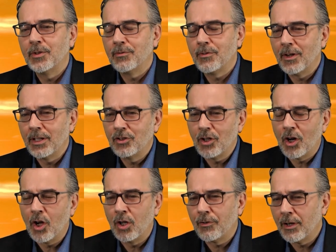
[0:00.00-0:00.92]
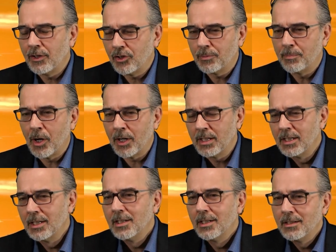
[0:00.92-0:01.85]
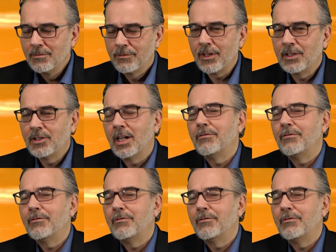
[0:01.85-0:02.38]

He was very tall, very smart, very